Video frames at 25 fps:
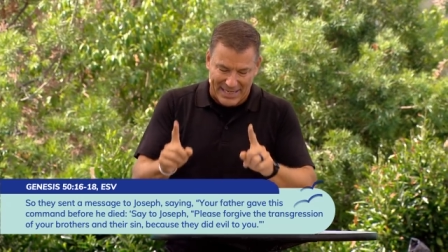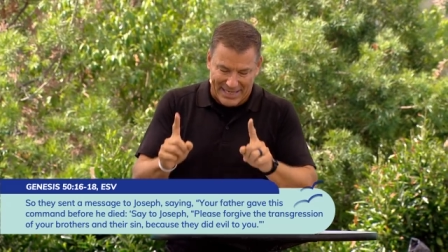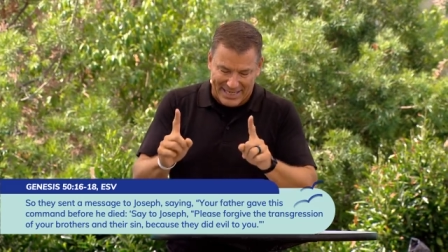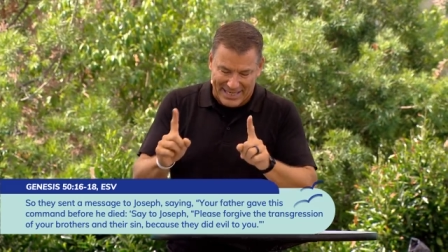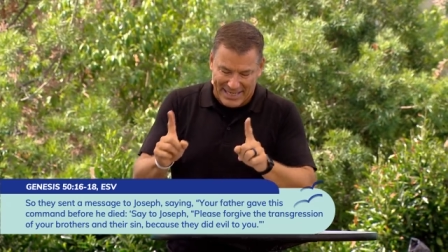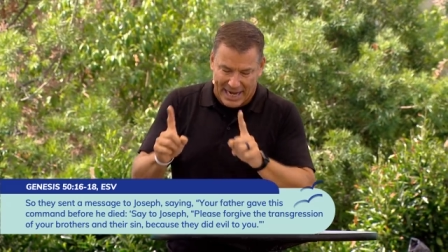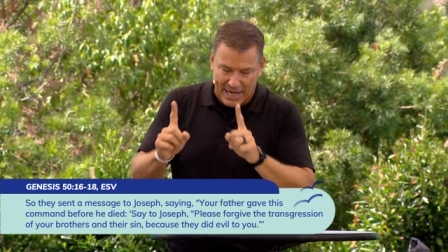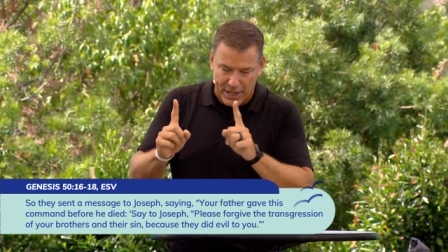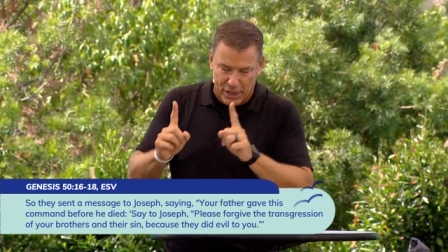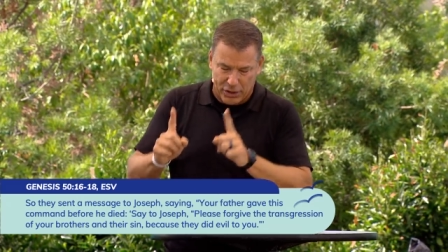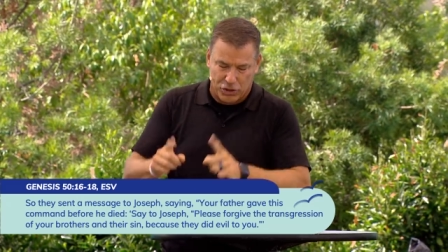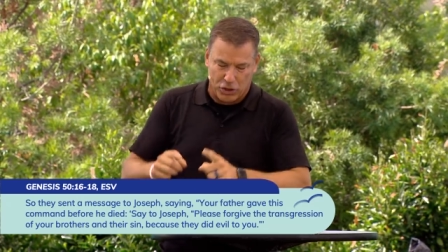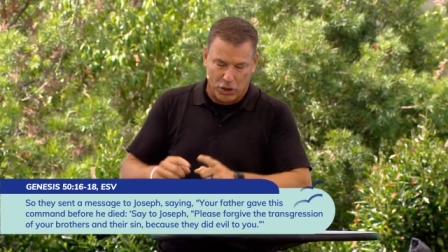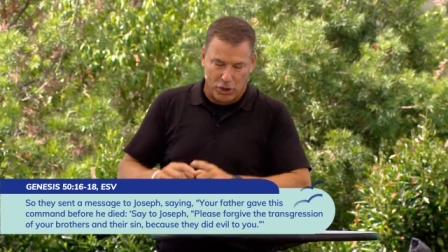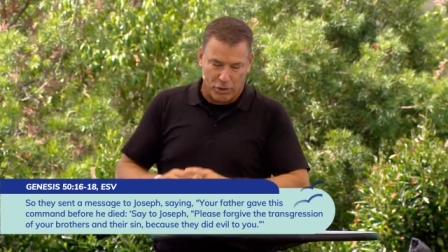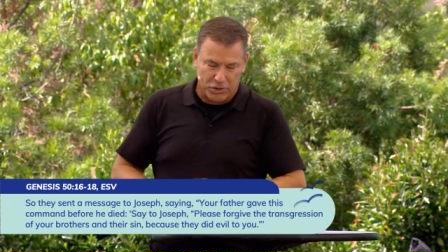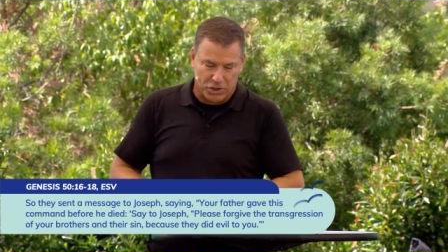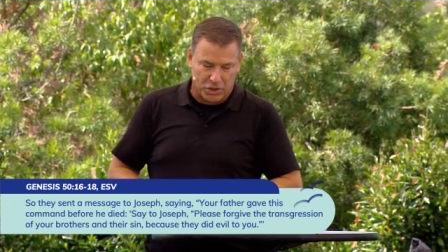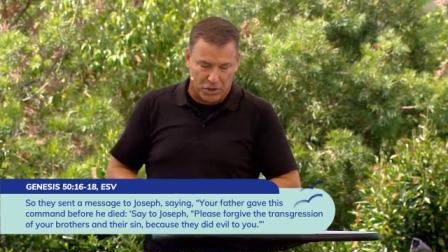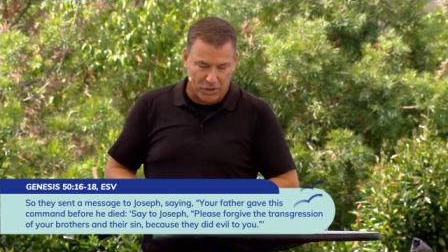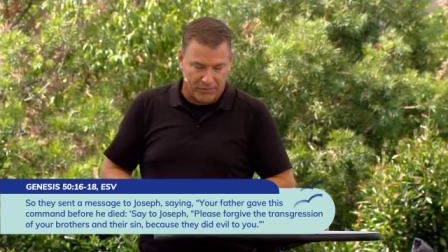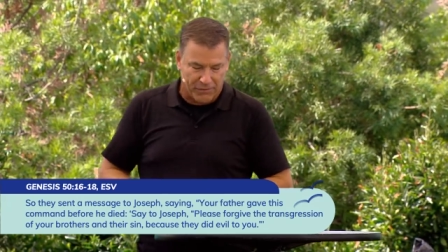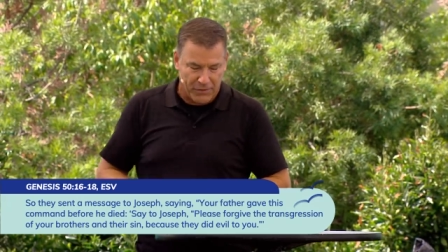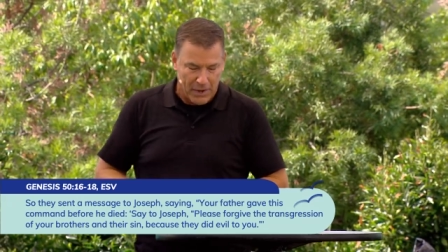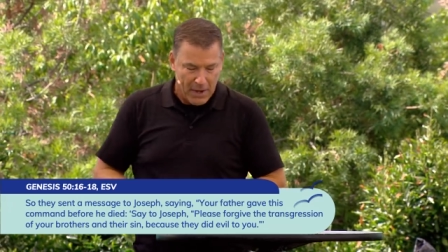Say to
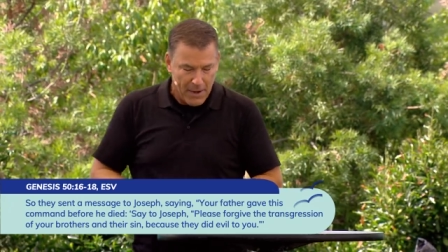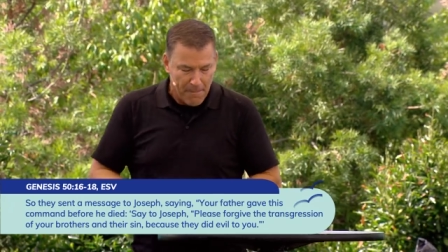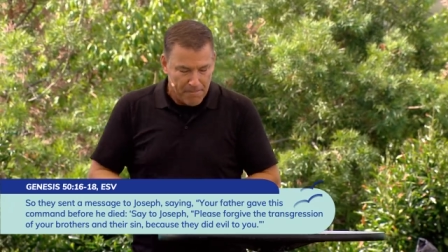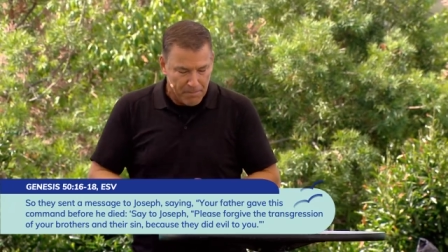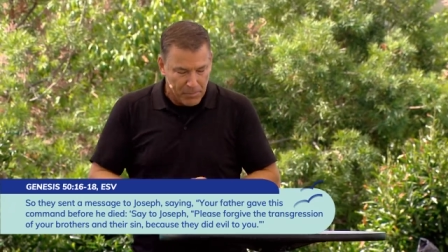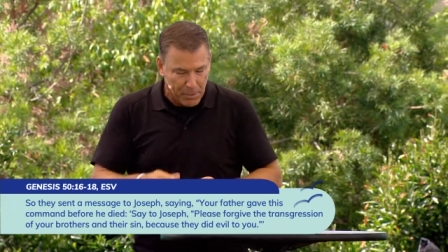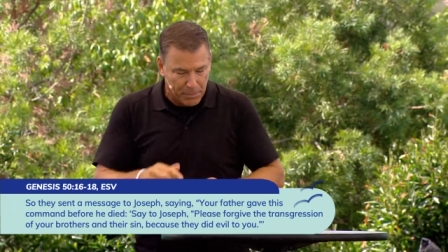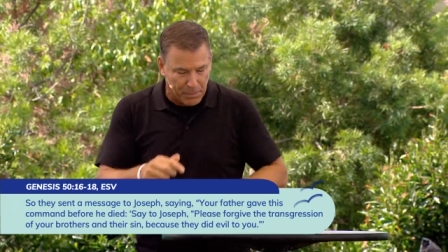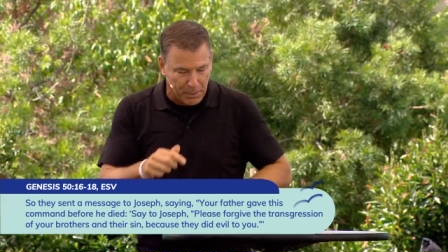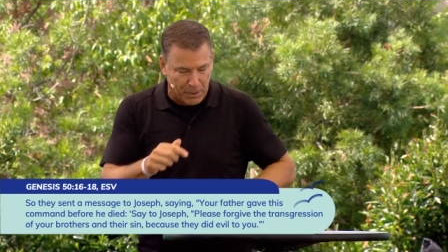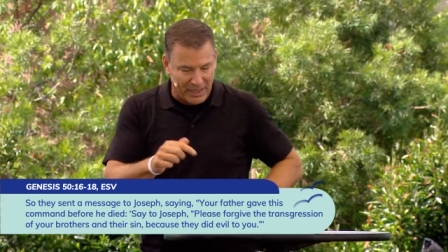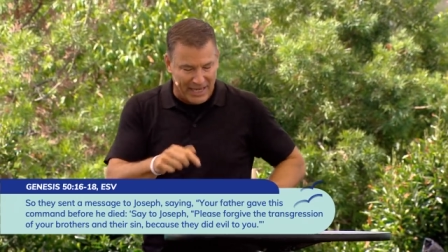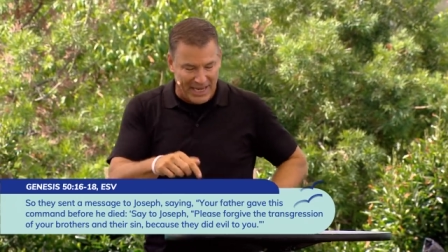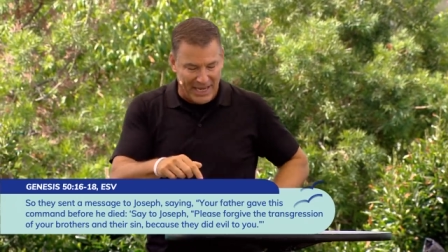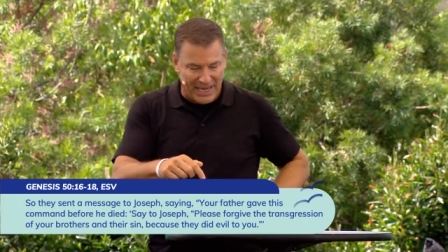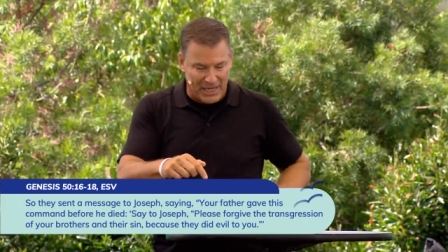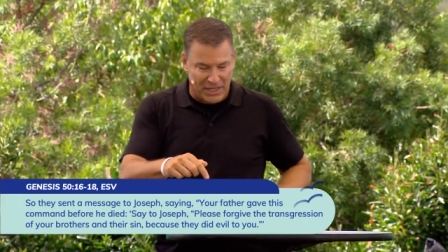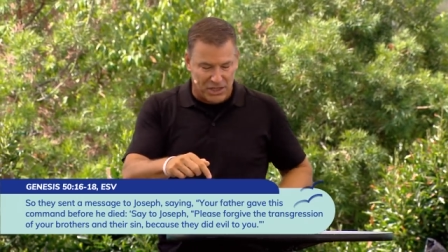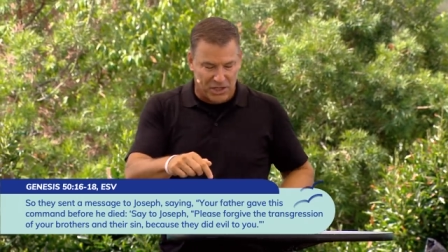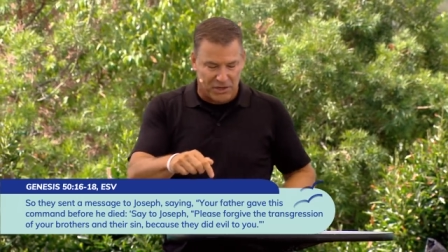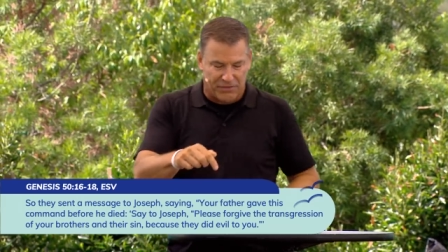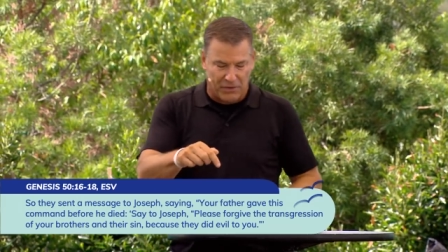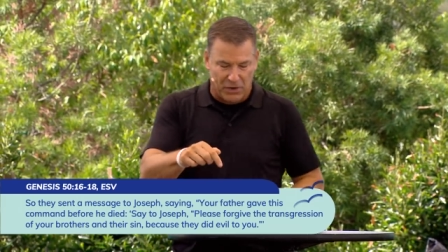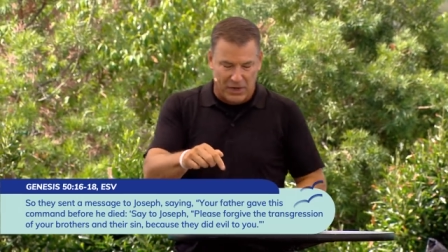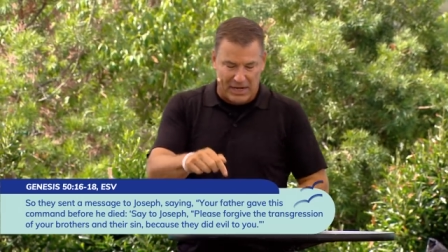Joseph,
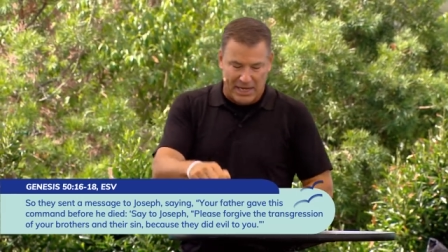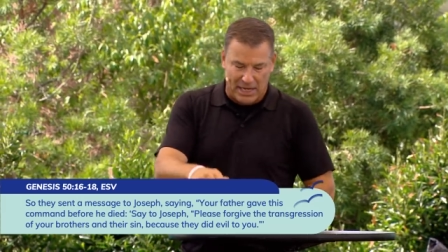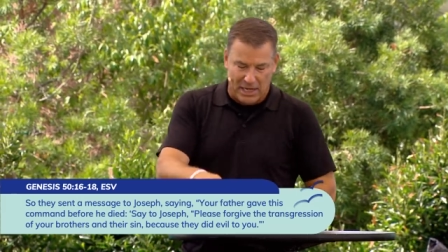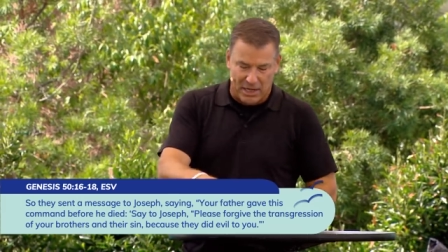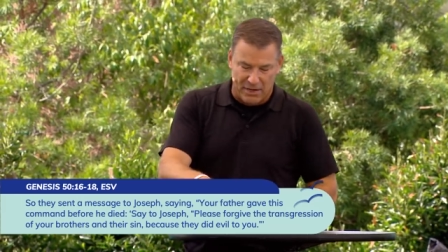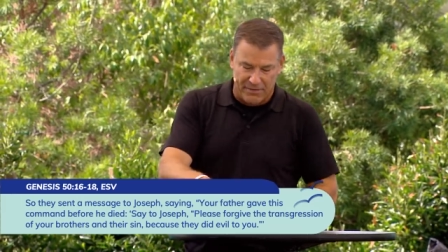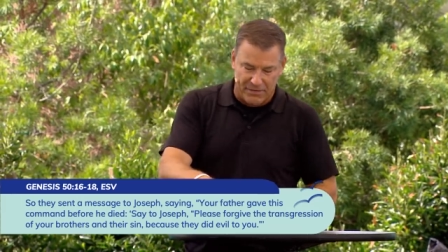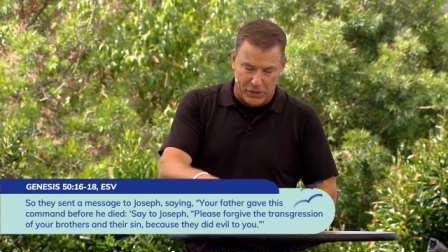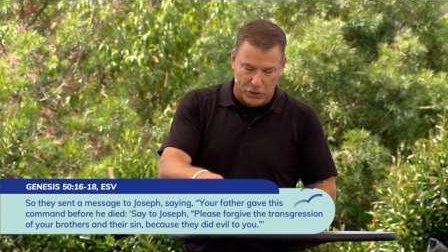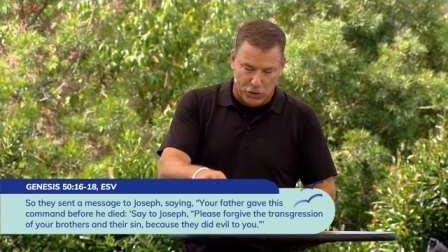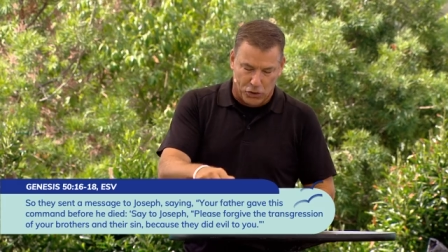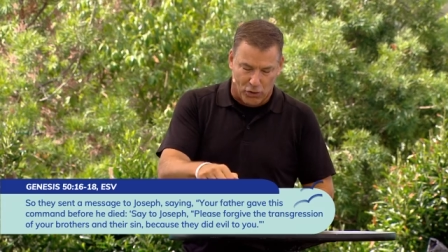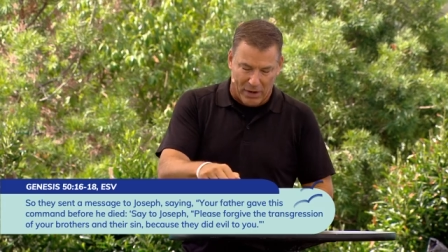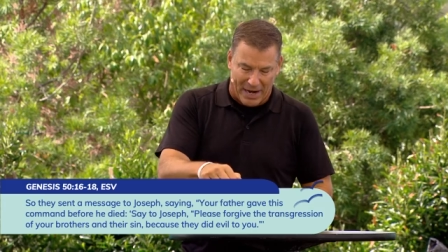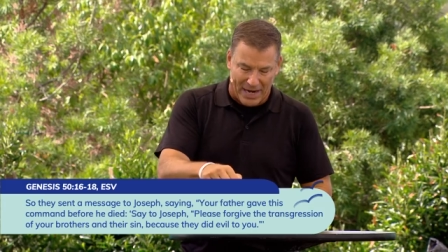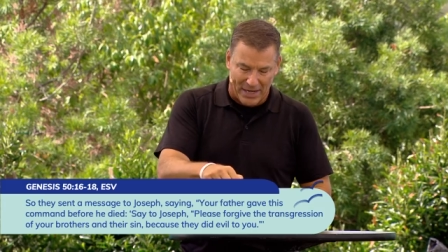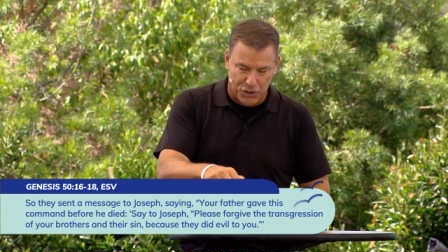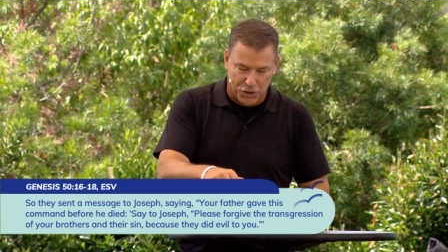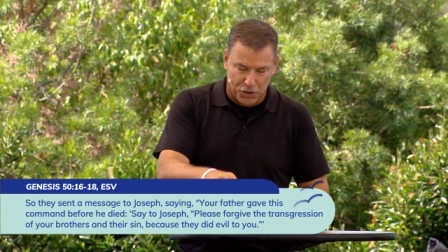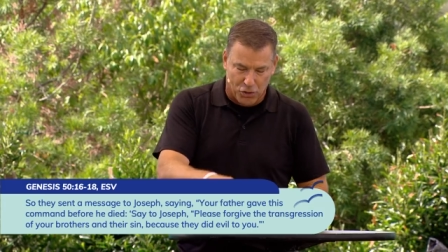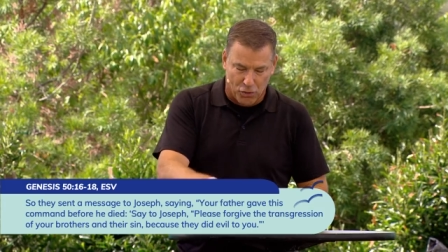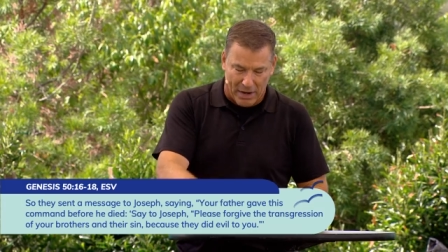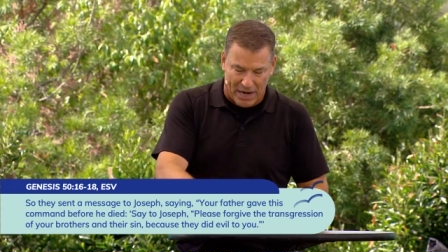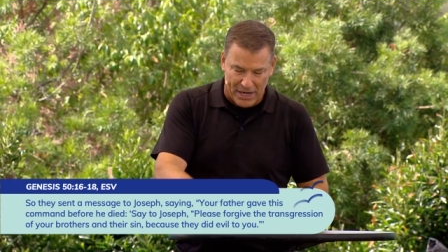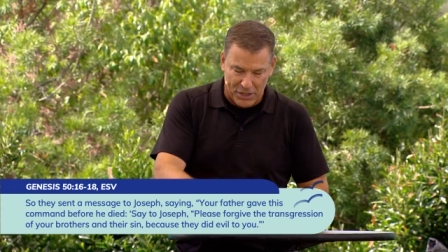Please forgive the
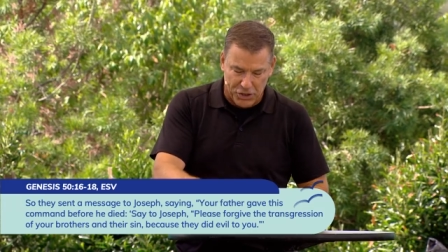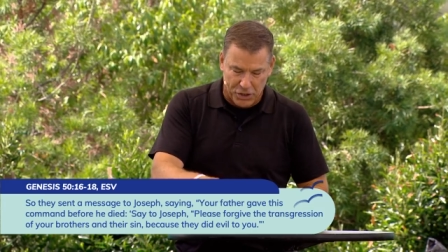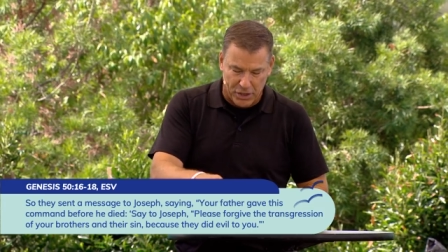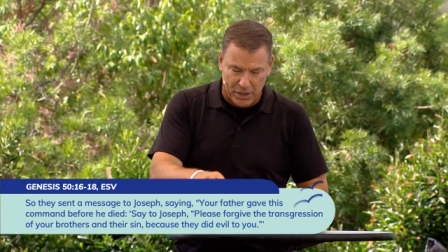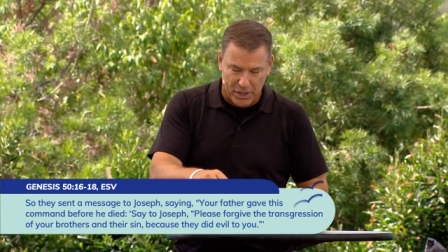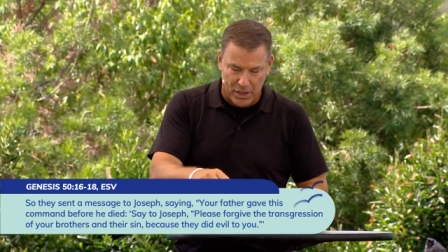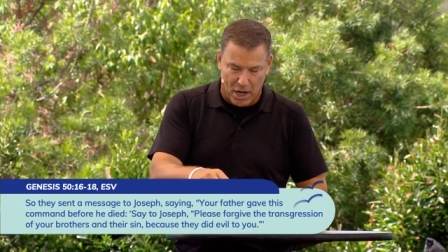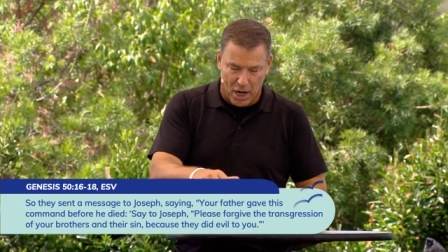transgression